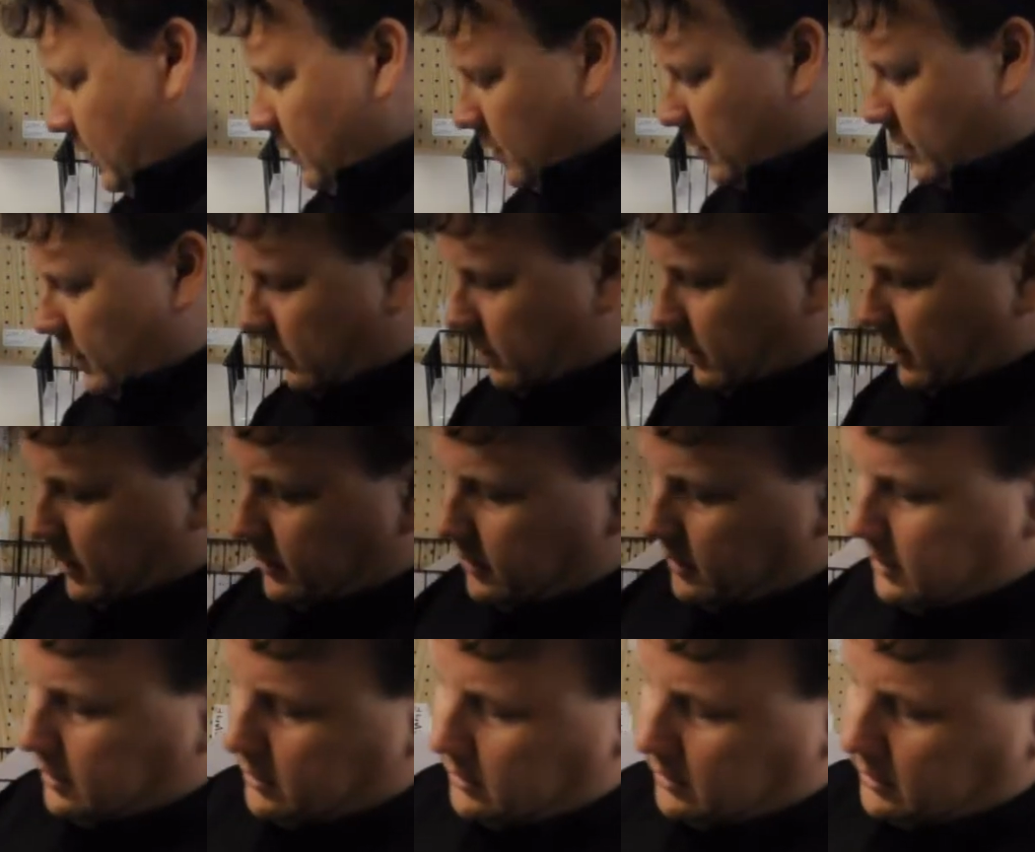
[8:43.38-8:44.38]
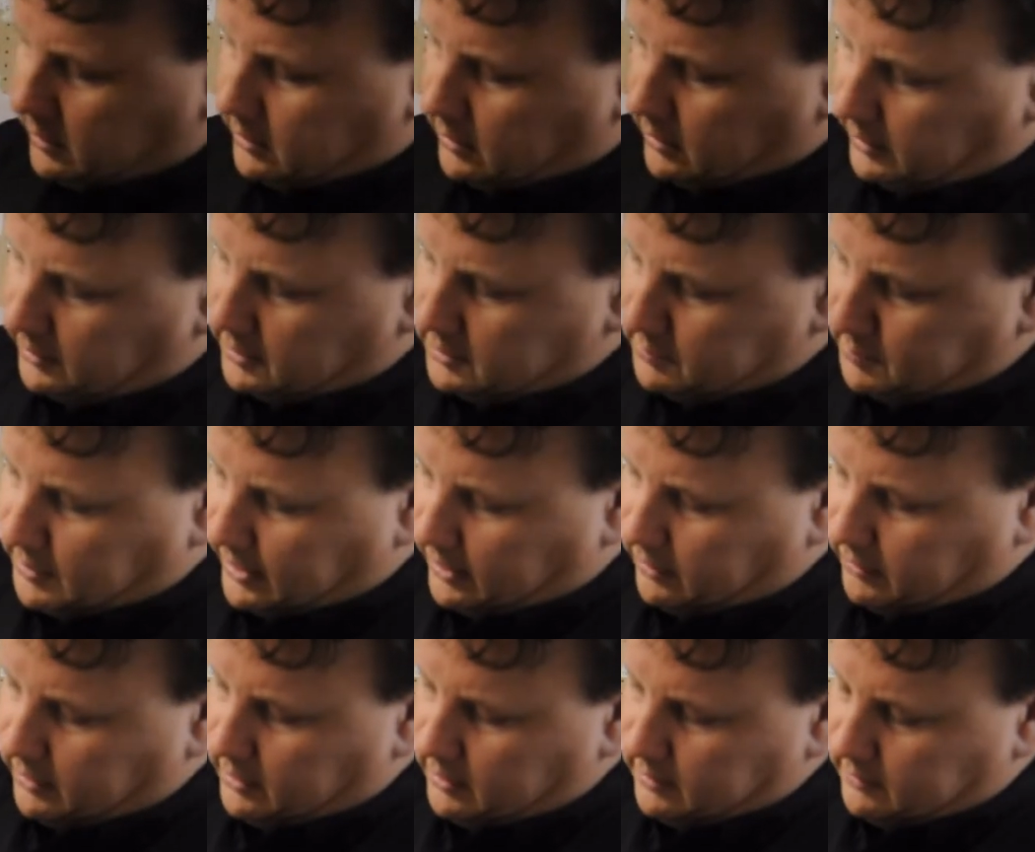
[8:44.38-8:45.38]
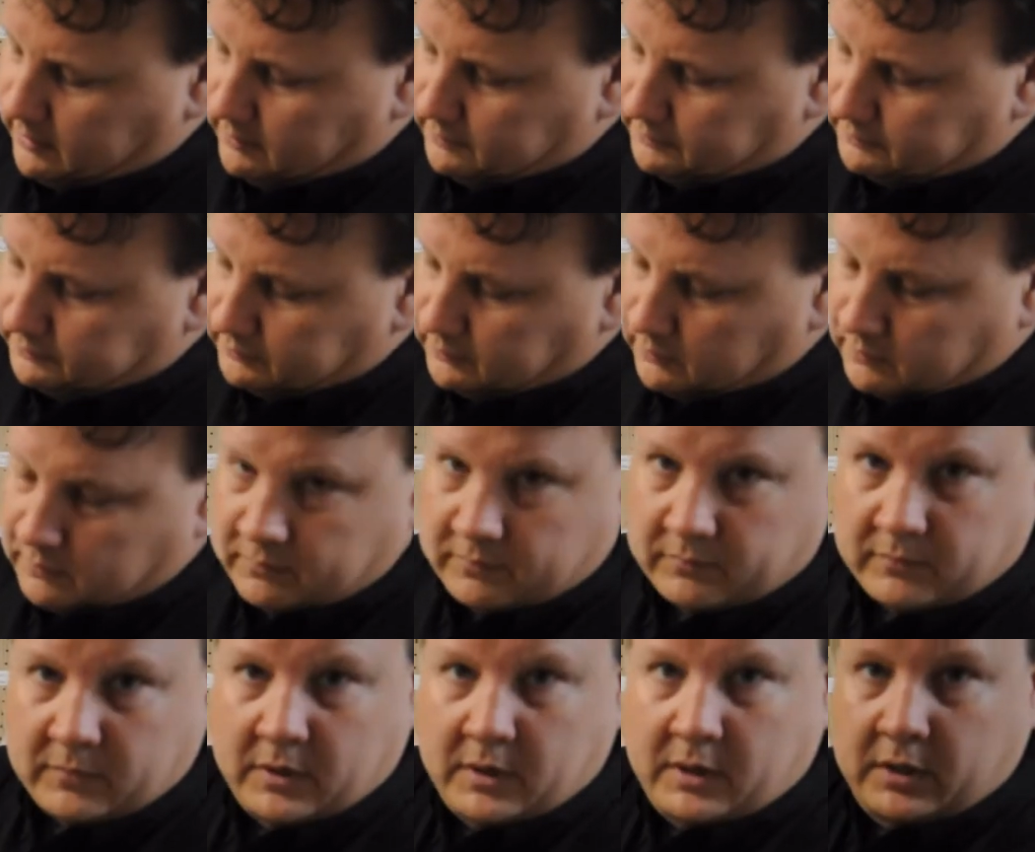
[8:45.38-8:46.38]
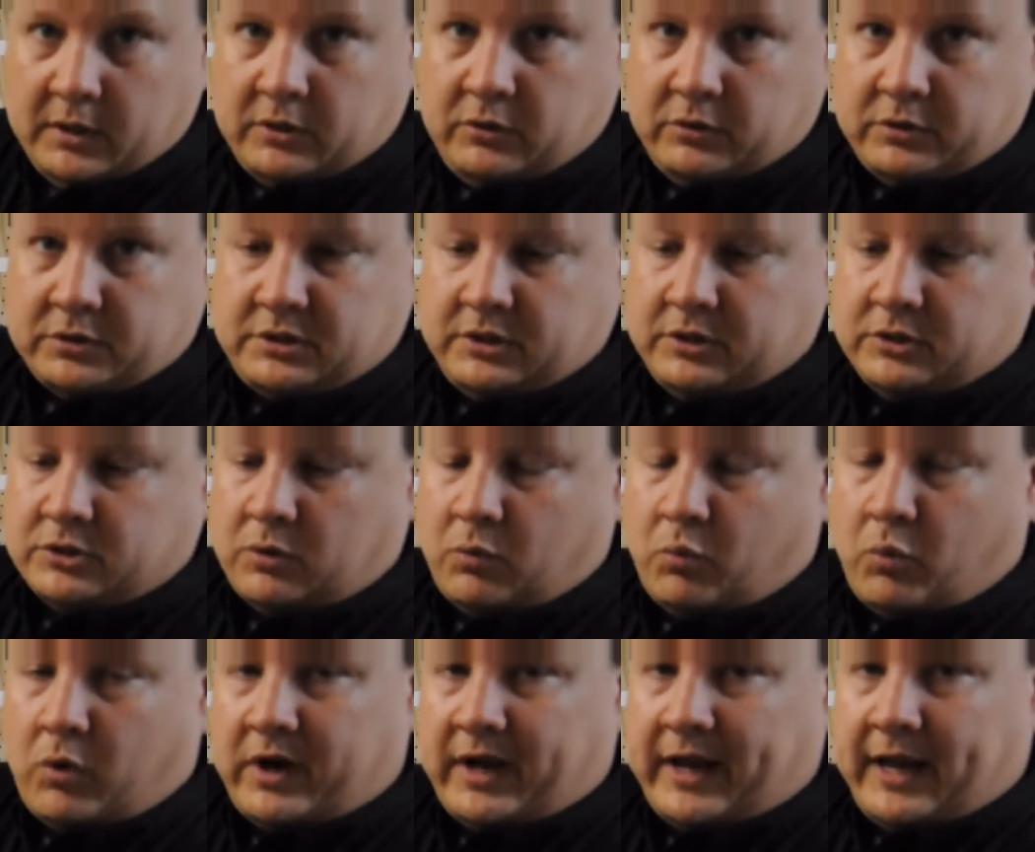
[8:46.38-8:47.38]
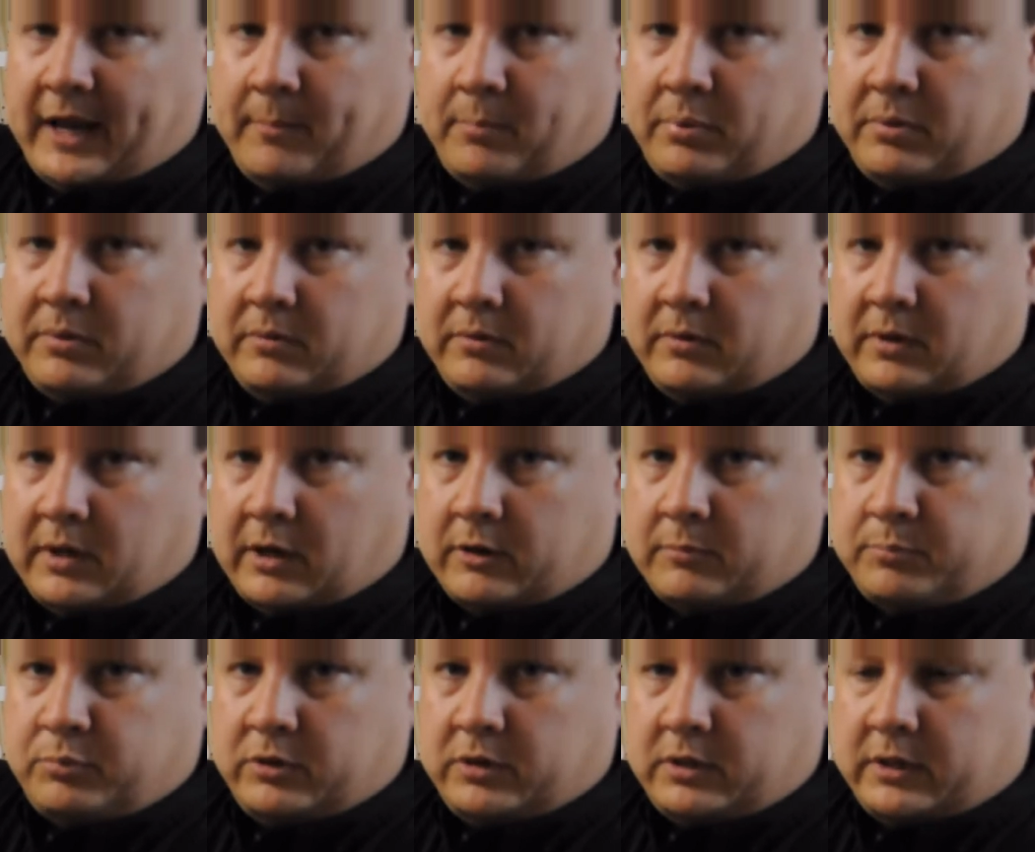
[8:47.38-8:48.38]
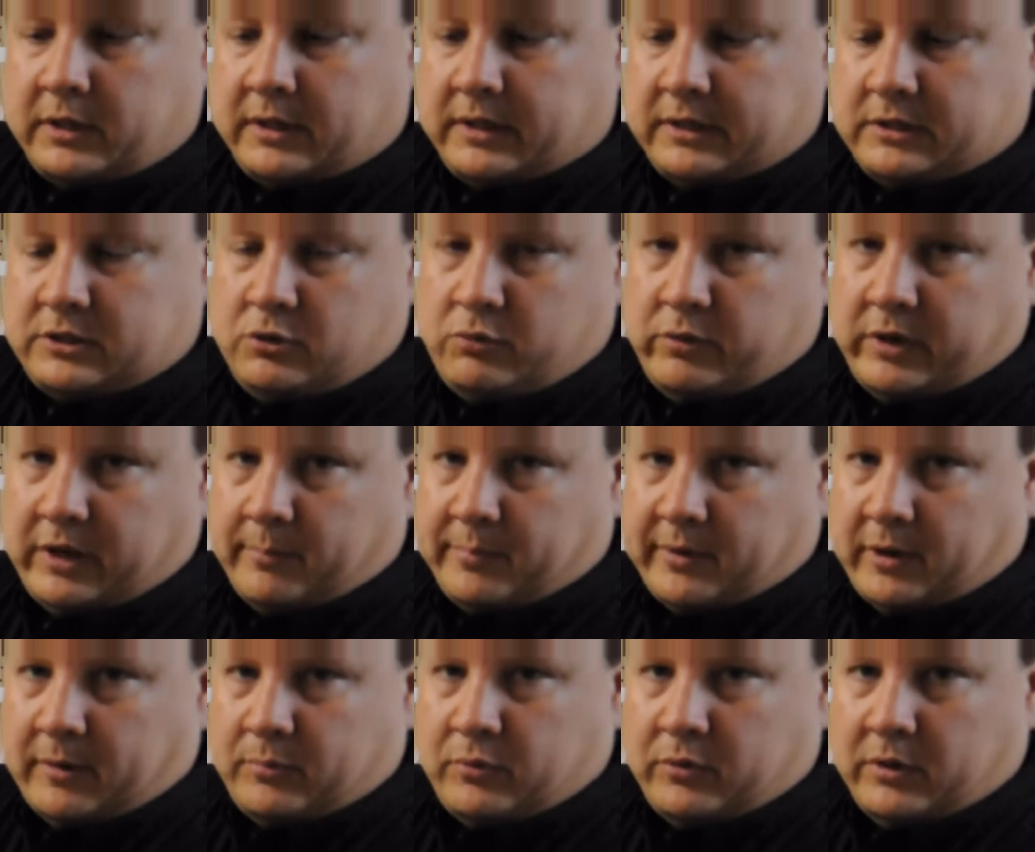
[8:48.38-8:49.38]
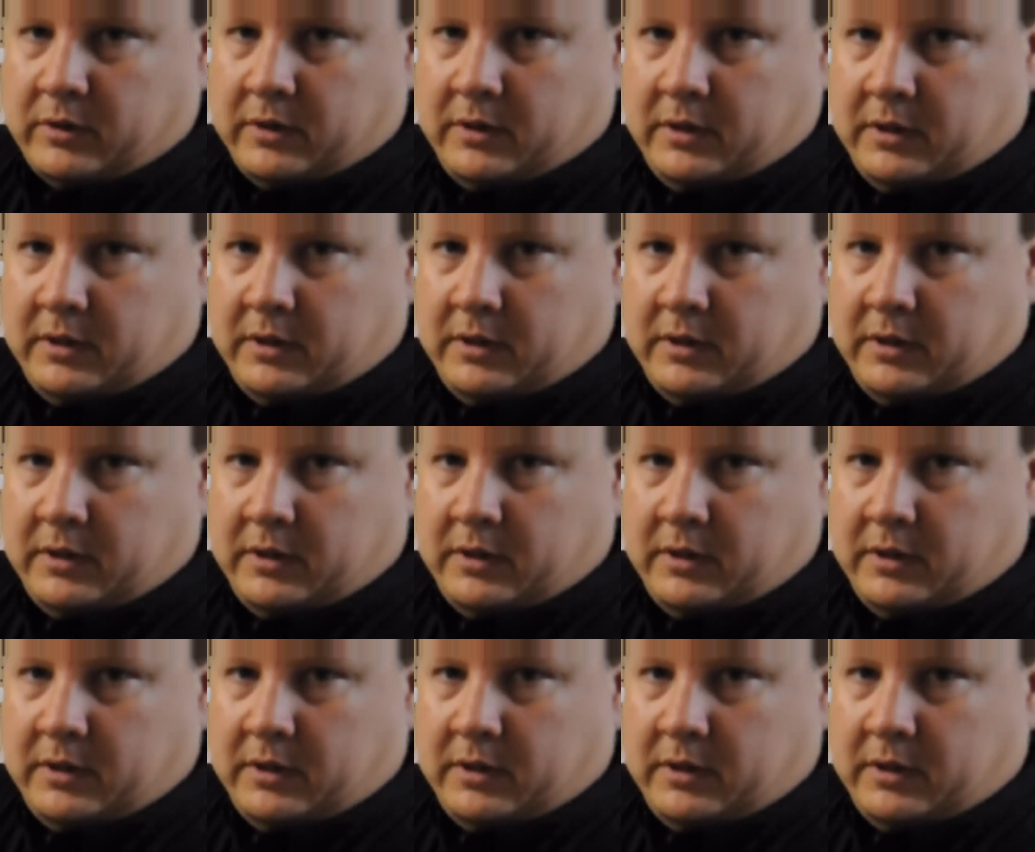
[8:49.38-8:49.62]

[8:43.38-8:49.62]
Now, on the on this battery, you'll see there's a 1 amp output and a 2 amp output.